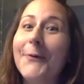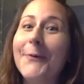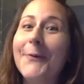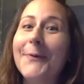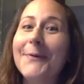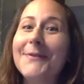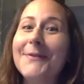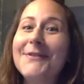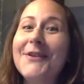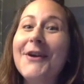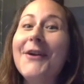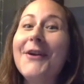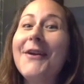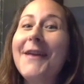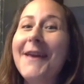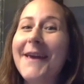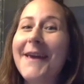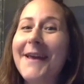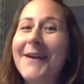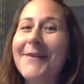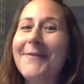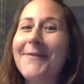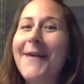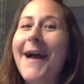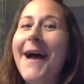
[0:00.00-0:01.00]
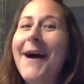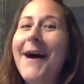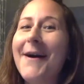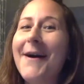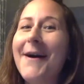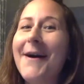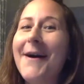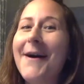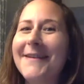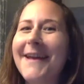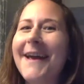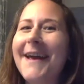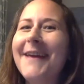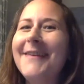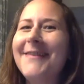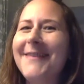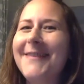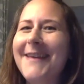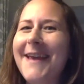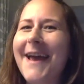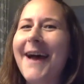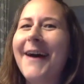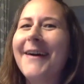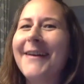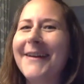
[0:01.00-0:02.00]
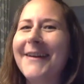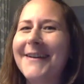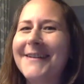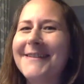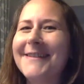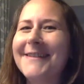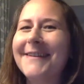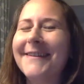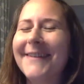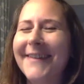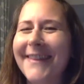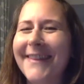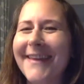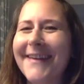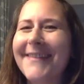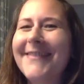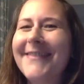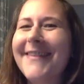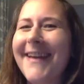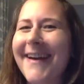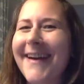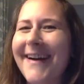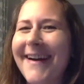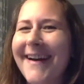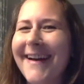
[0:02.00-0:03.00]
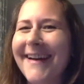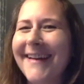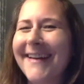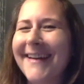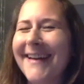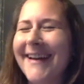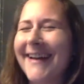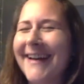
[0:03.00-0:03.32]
Oh, turning it around. I see how you're doing this, Eric.